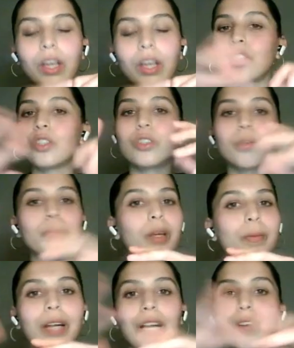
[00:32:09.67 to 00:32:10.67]
So some
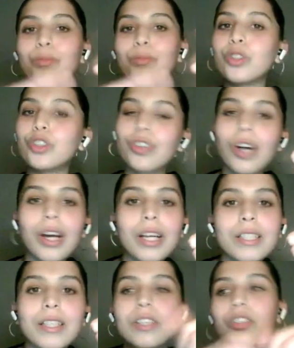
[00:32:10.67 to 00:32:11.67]
people have more dry
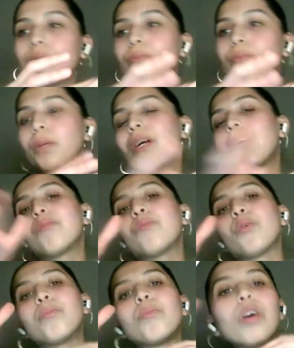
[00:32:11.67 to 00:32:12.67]
skin, some people have
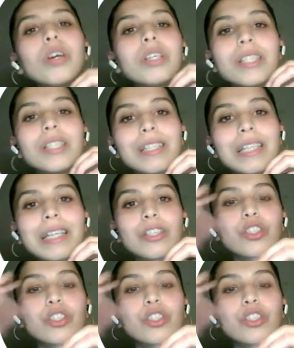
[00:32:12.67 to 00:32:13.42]
more moist skin,